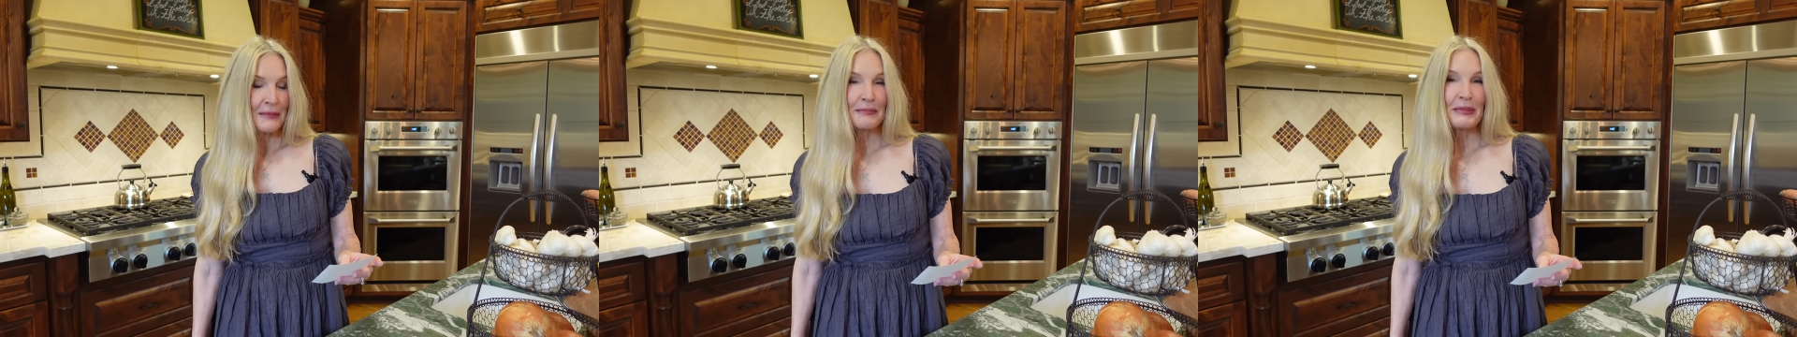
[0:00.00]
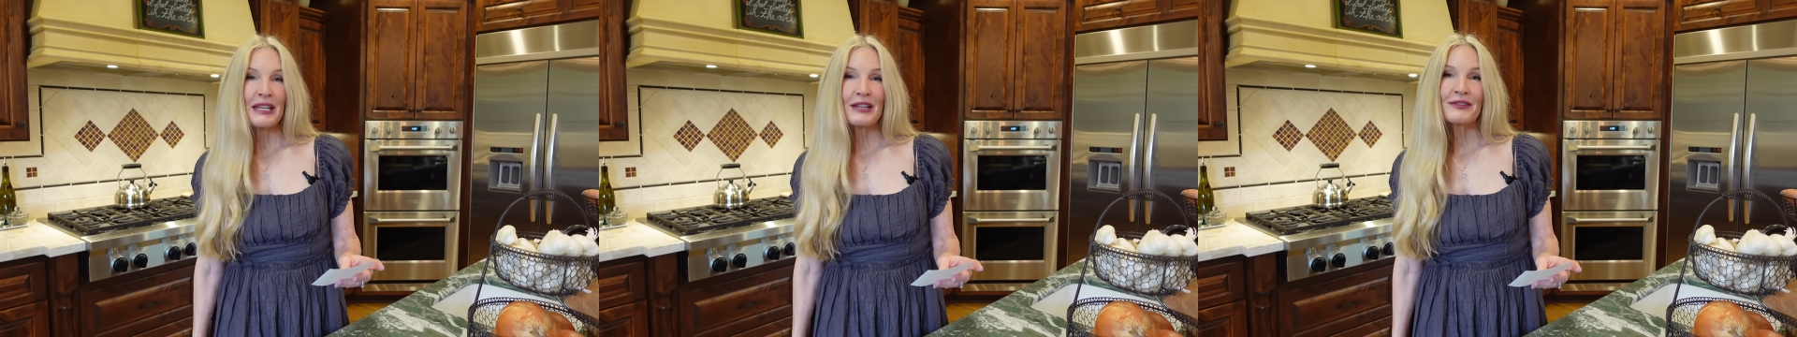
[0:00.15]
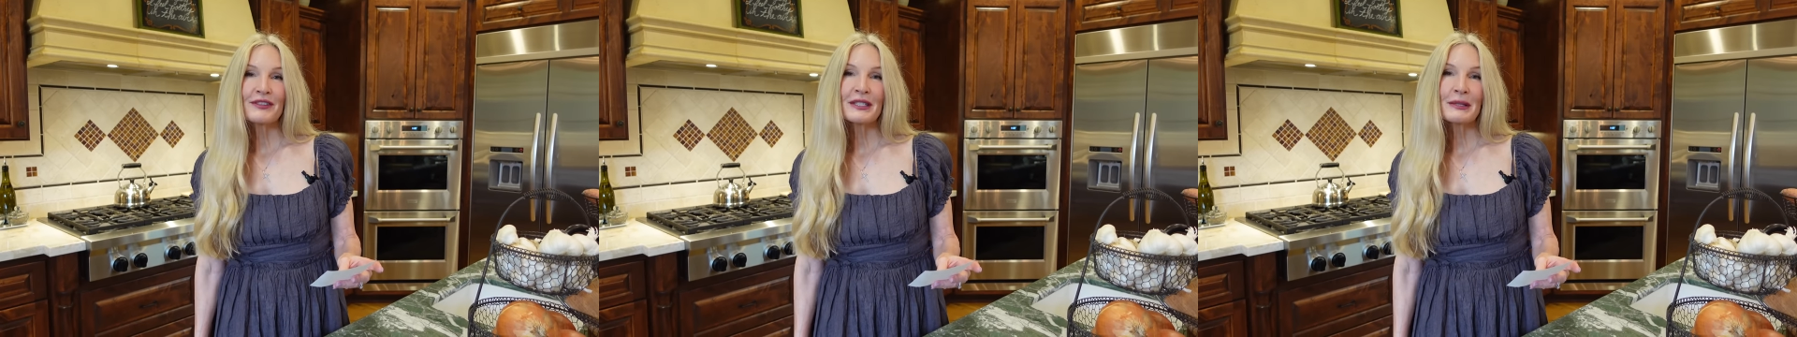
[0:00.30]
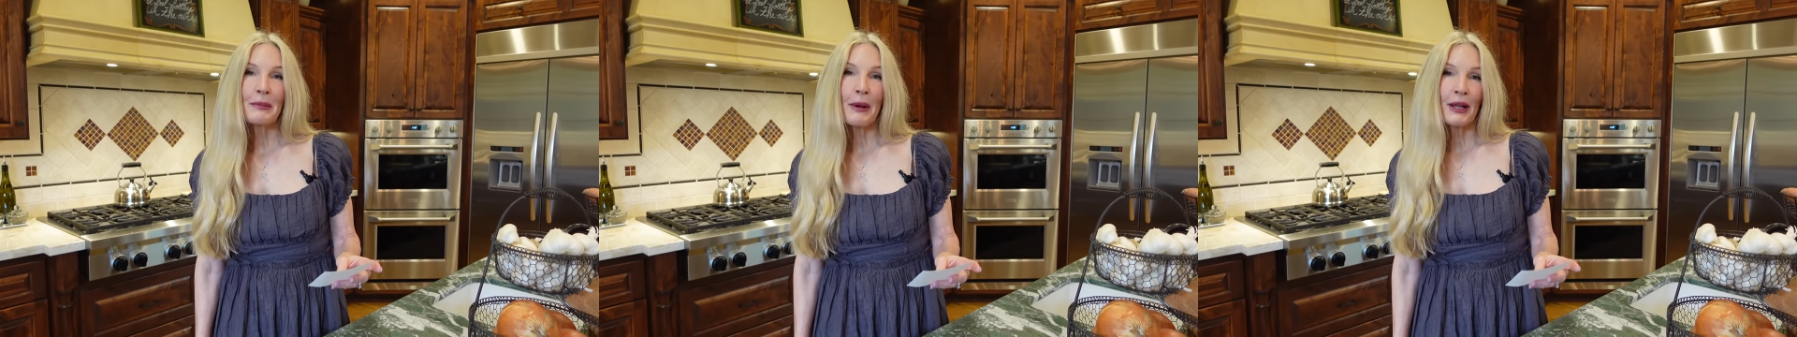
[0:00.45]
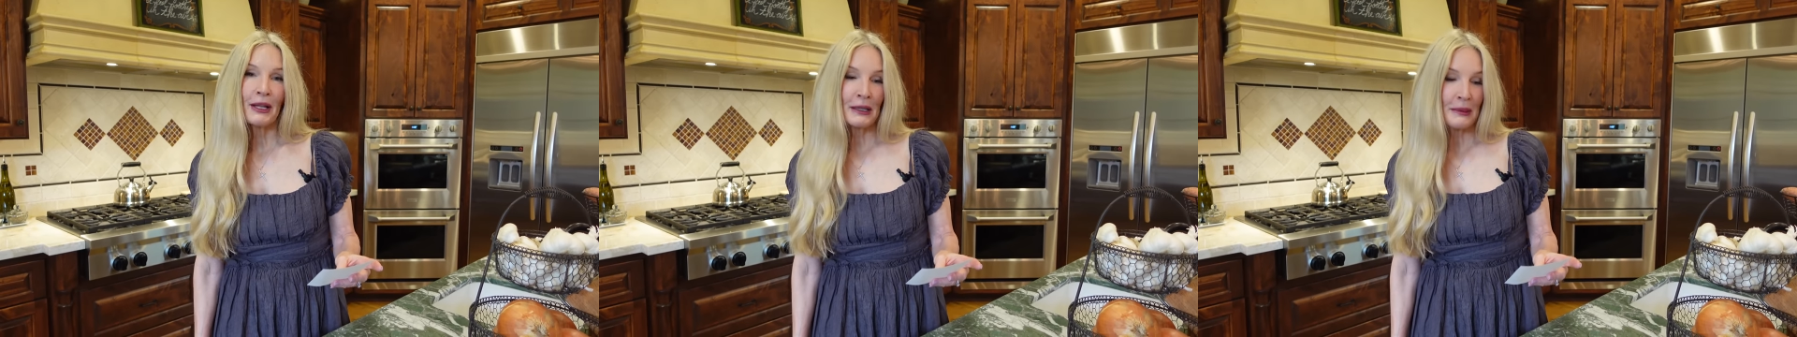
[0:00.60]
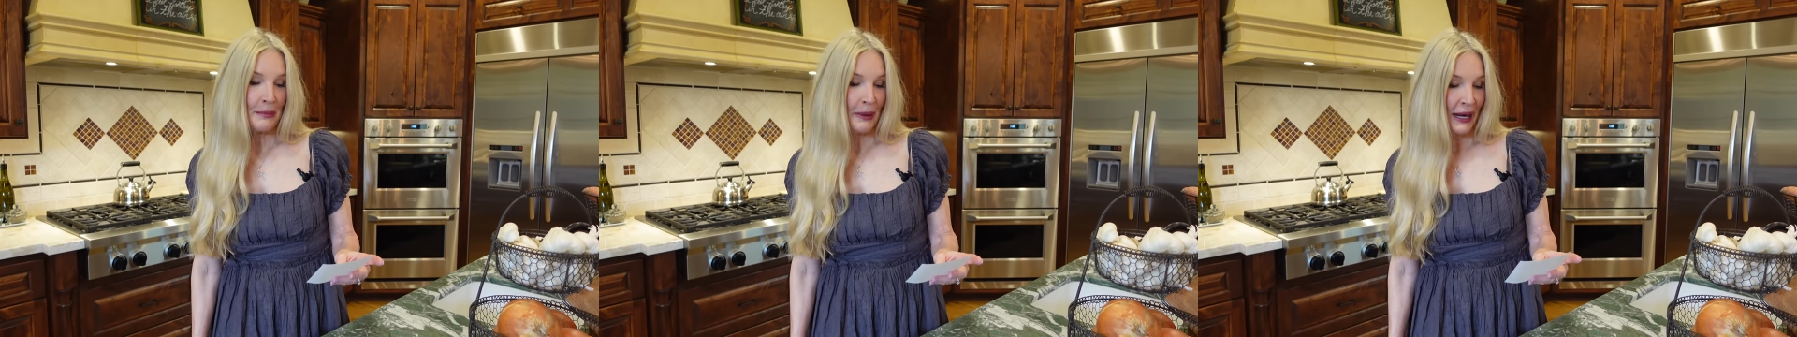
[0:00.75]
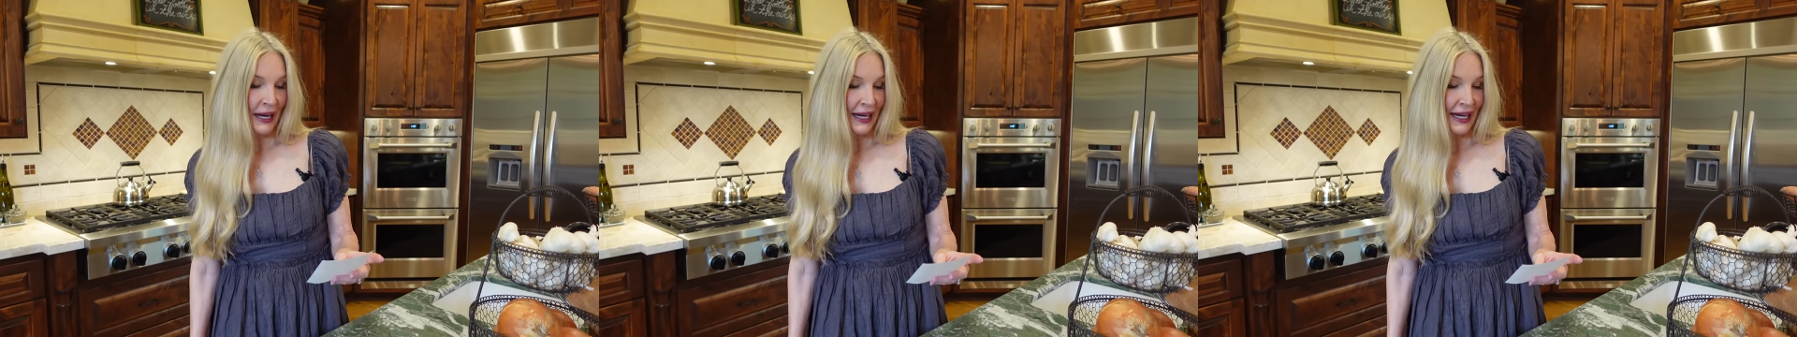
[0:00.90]
beef
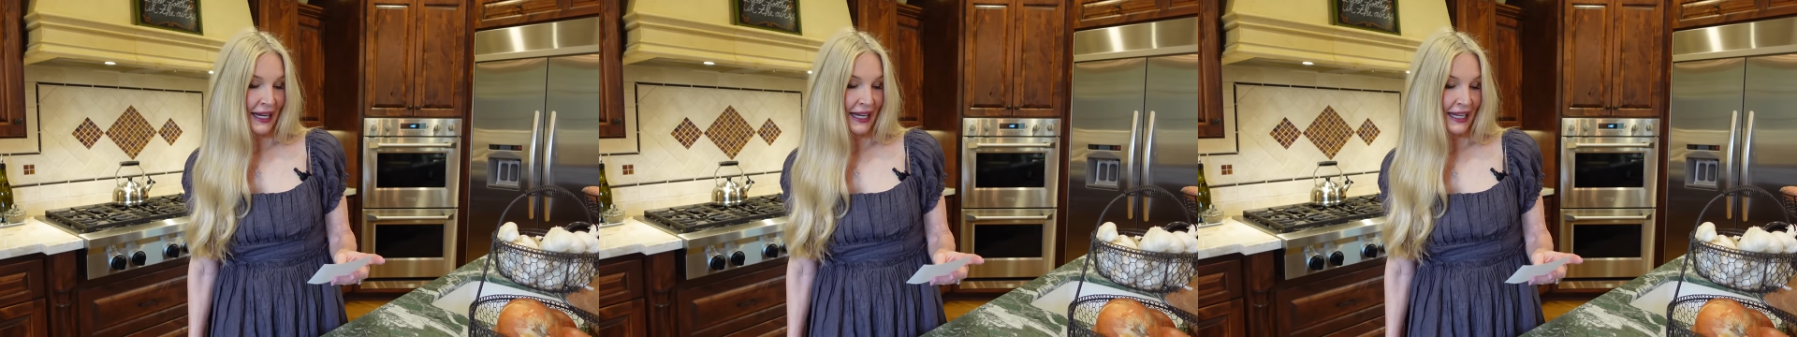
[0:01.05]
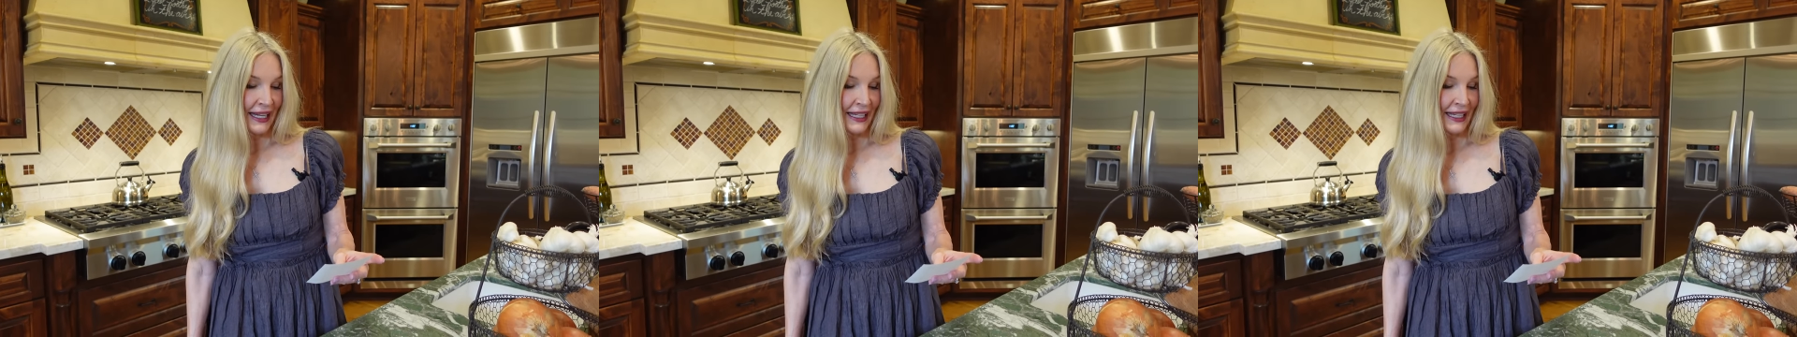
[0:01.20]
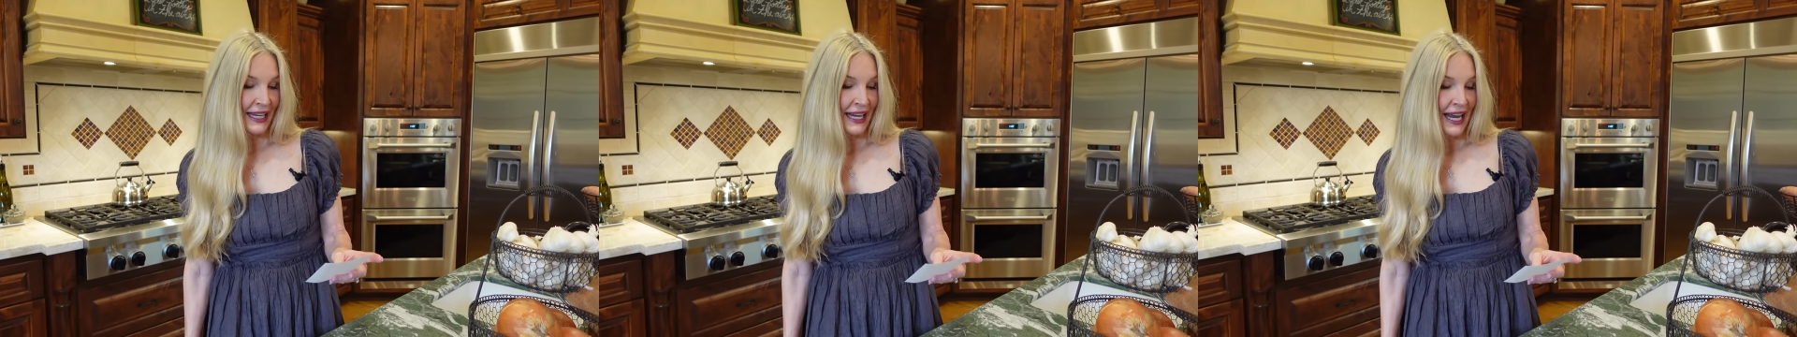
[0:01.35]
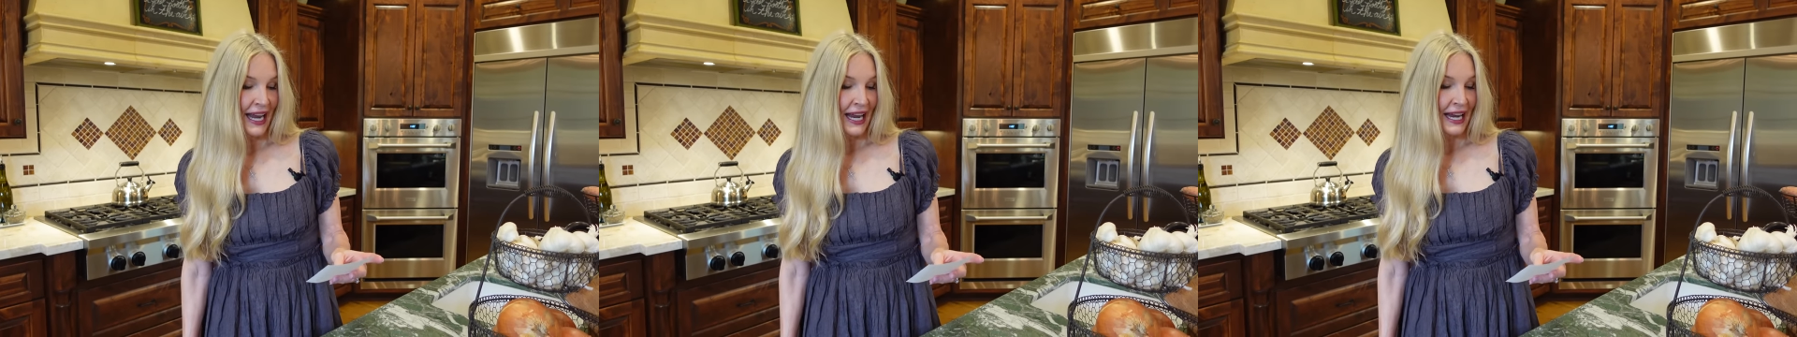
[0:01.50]
tamale pie,